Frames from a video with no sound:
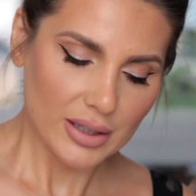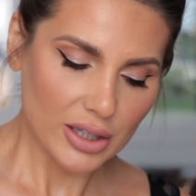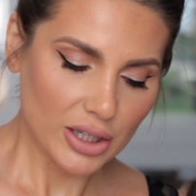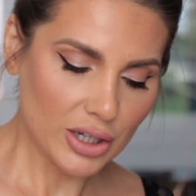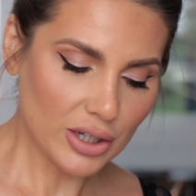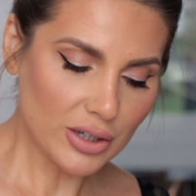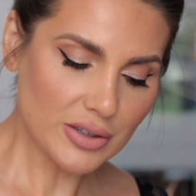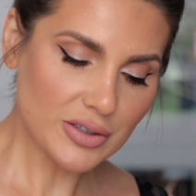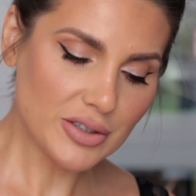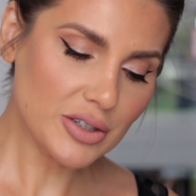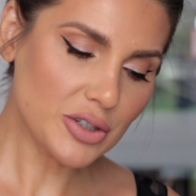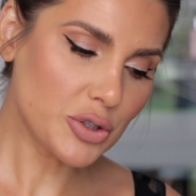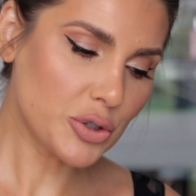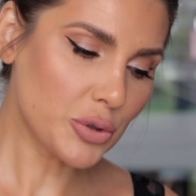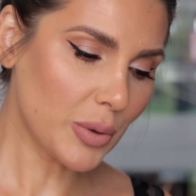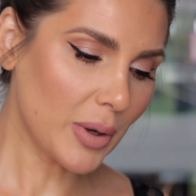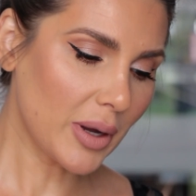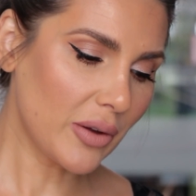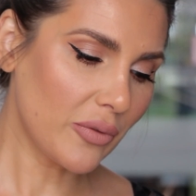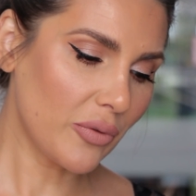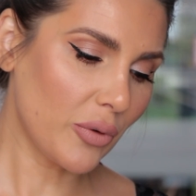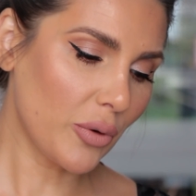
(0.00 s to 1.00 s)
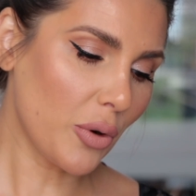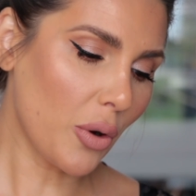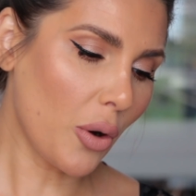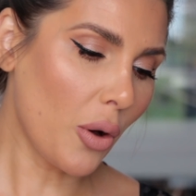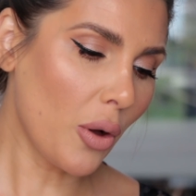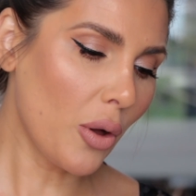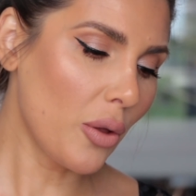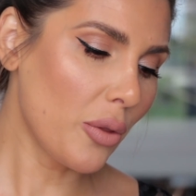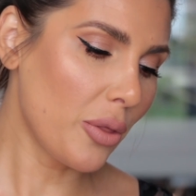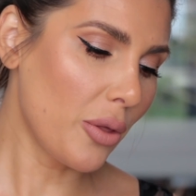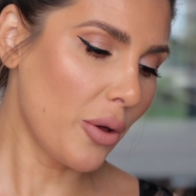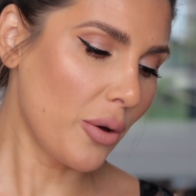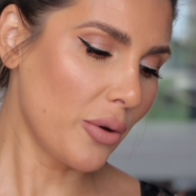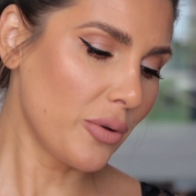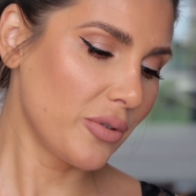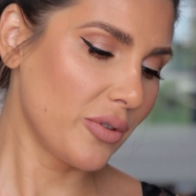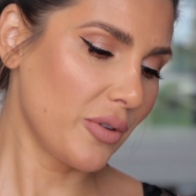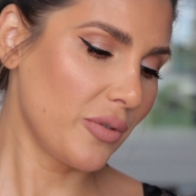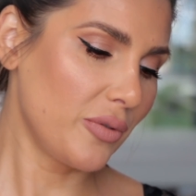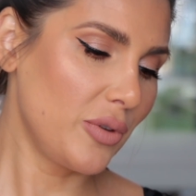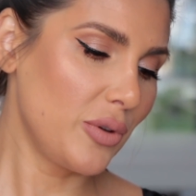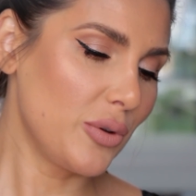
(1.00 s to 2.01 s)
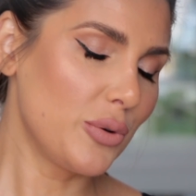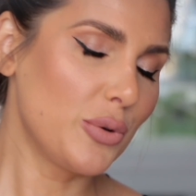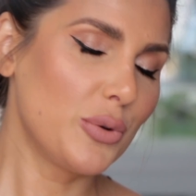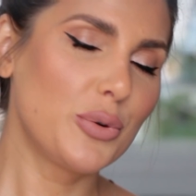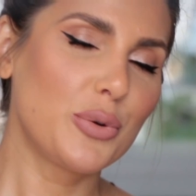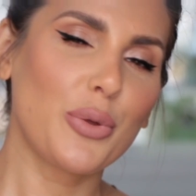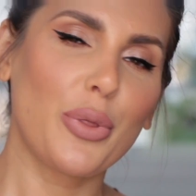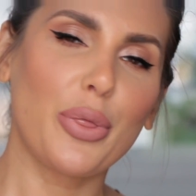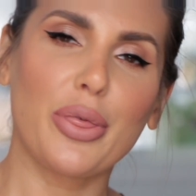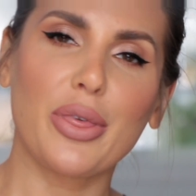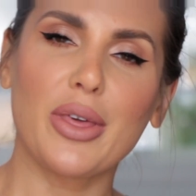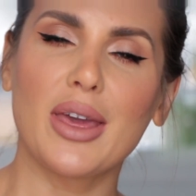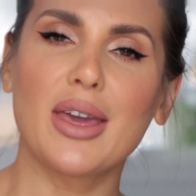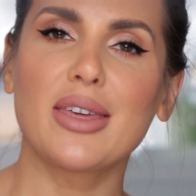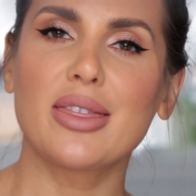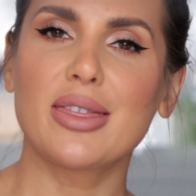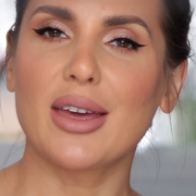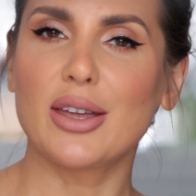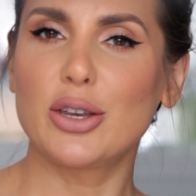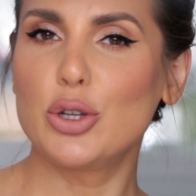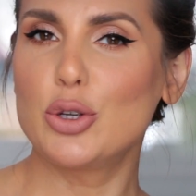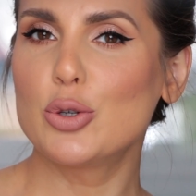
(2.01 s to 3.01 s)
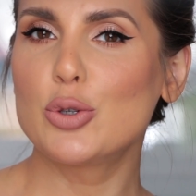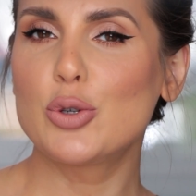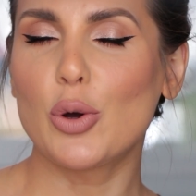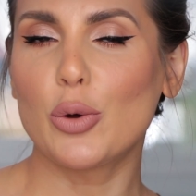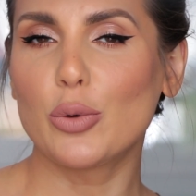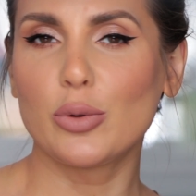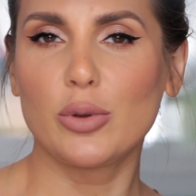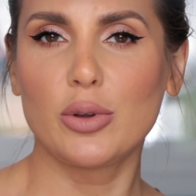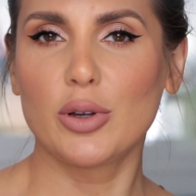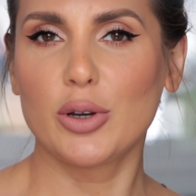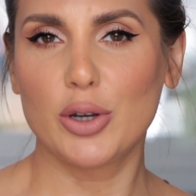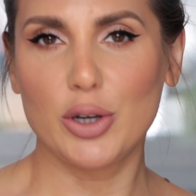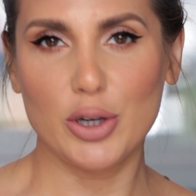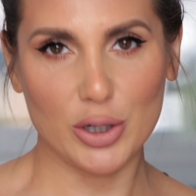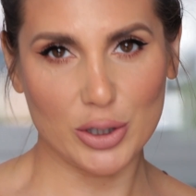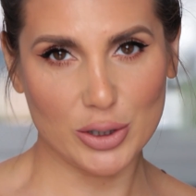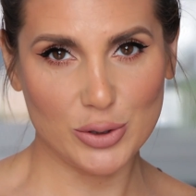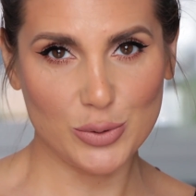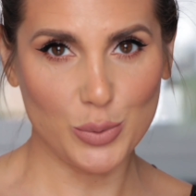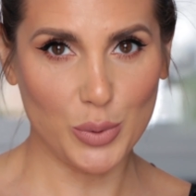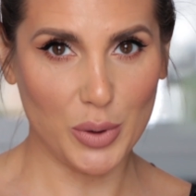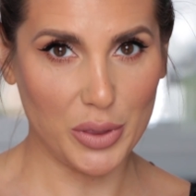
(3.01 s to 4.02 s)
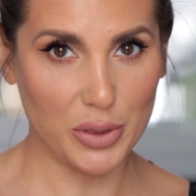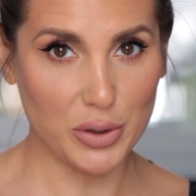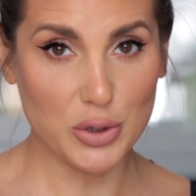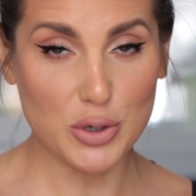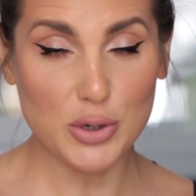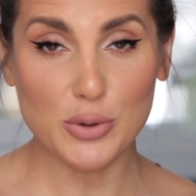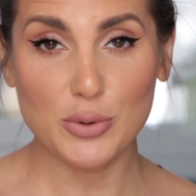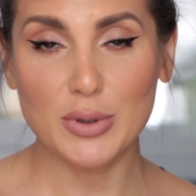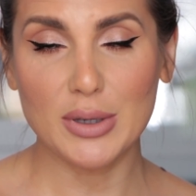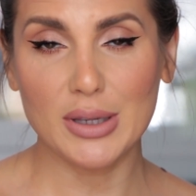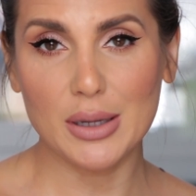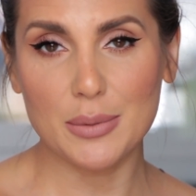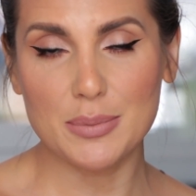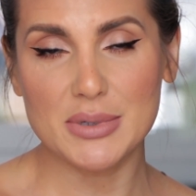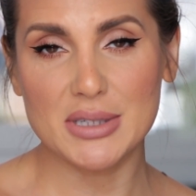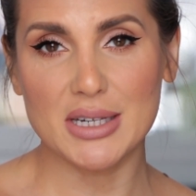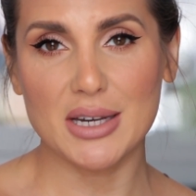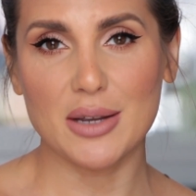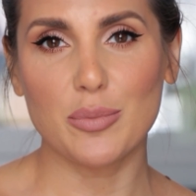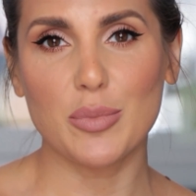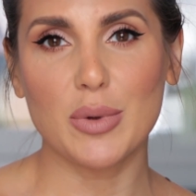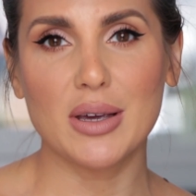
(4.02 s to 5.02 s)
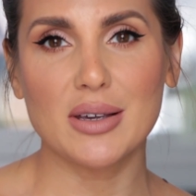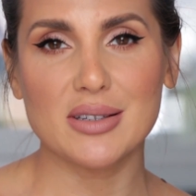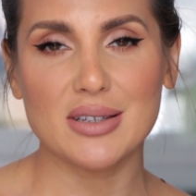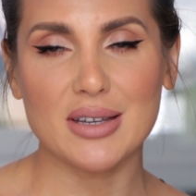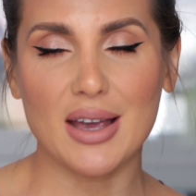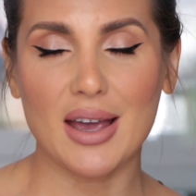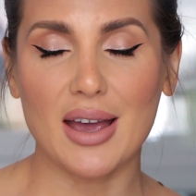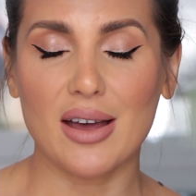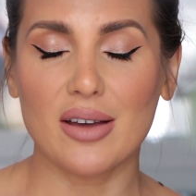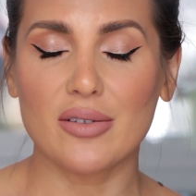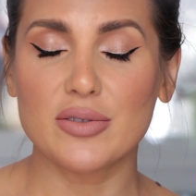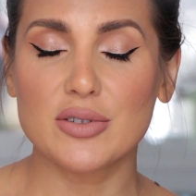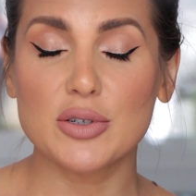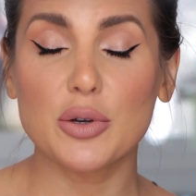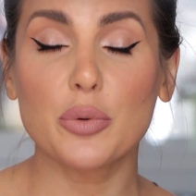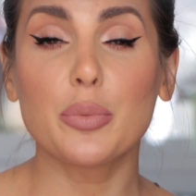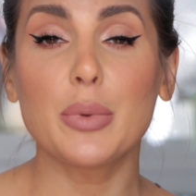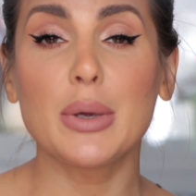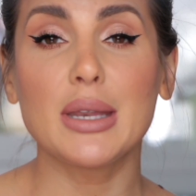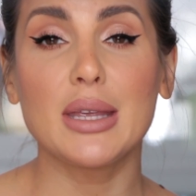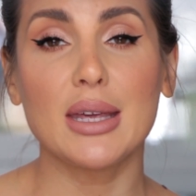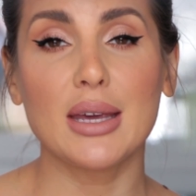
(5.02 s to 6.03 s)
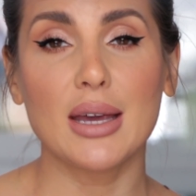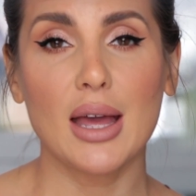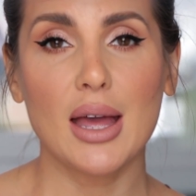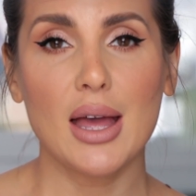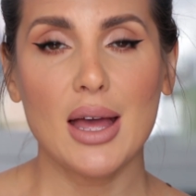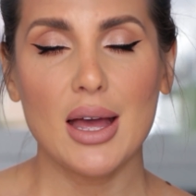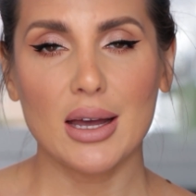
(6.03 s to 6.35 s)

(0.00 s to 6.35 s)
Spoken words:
Here's a trick for all those of you who think that you don't look good with nude lipstick, because I have so many